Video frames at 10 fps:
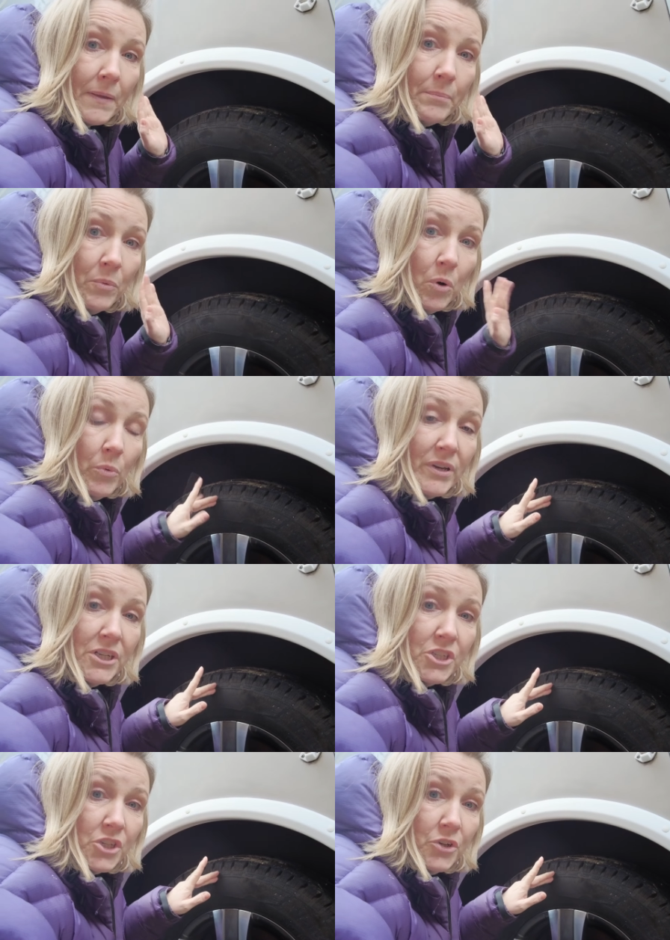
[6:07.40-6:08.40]
But what we're
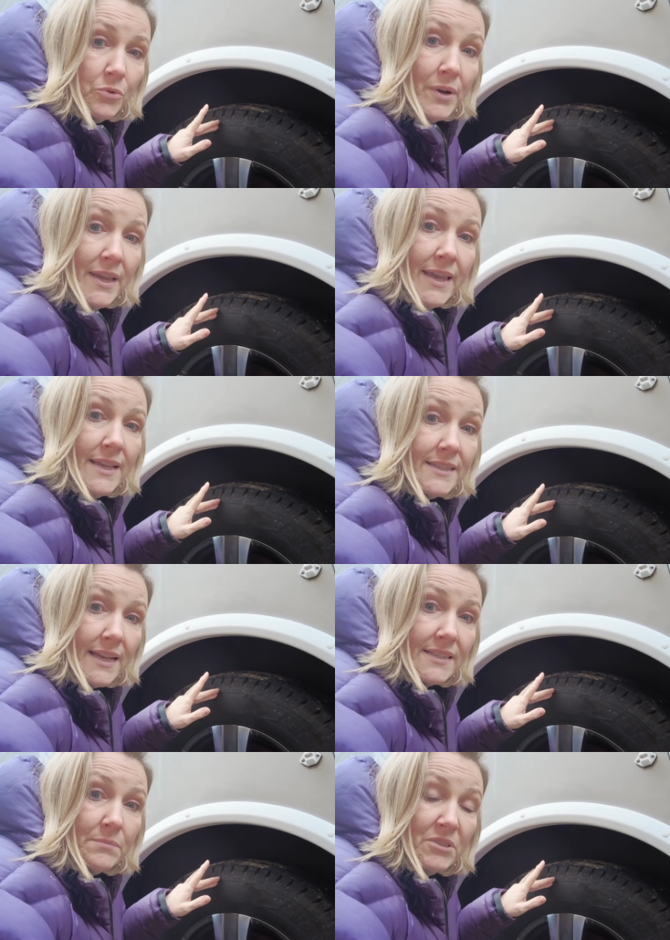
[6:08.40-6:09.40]
going to do is
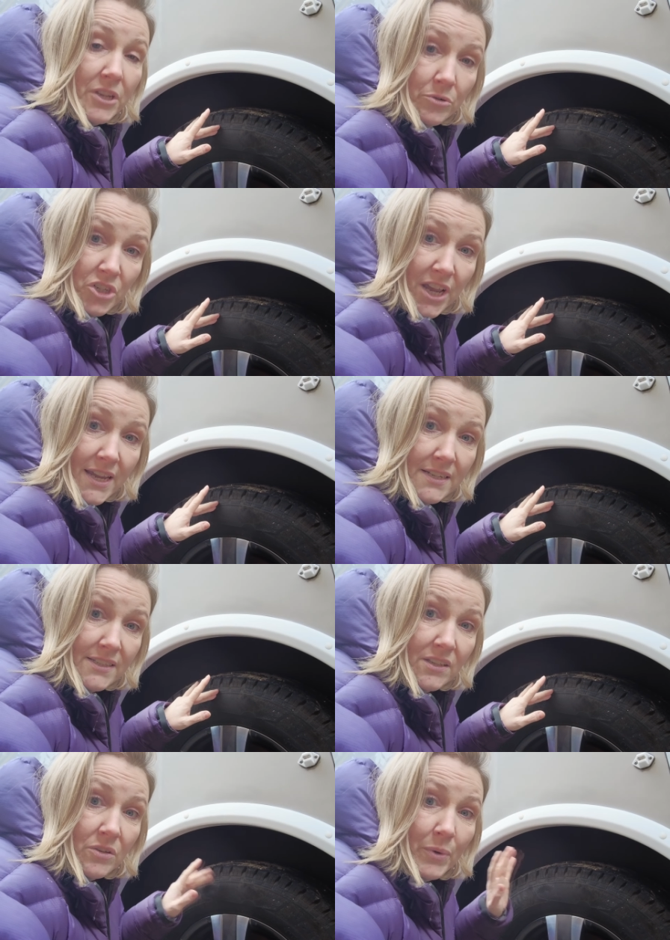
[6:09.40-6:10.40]
get some snow
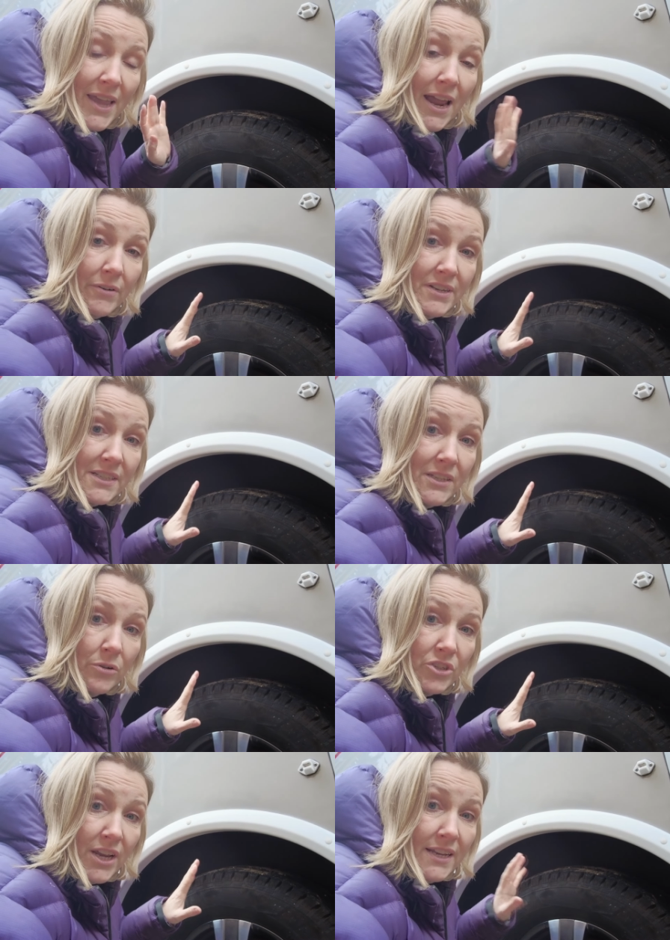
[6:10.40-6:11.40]
chains so that we're carrying
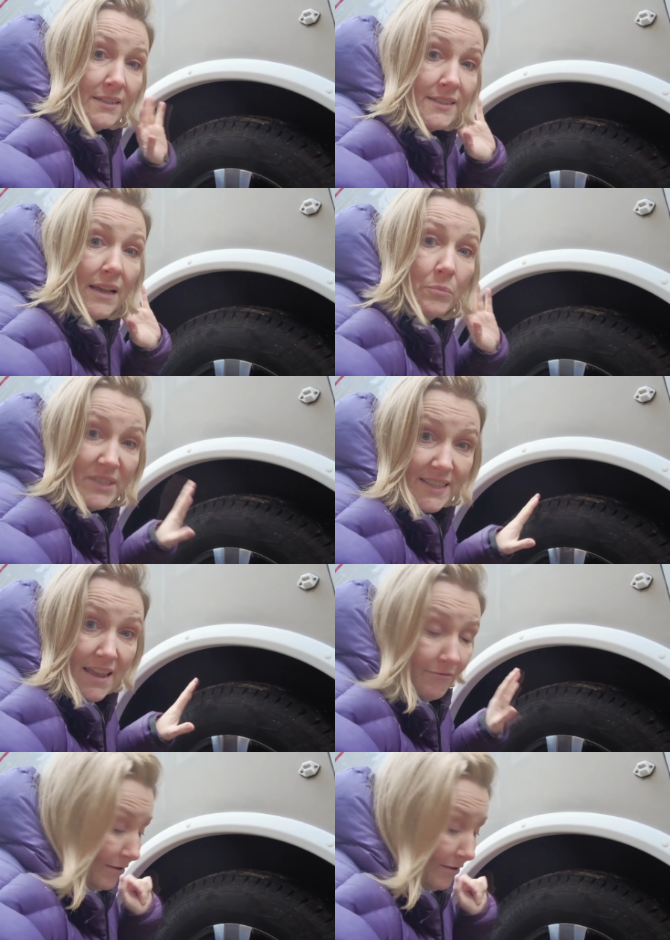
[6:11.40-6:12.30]
snow chains and we're safe.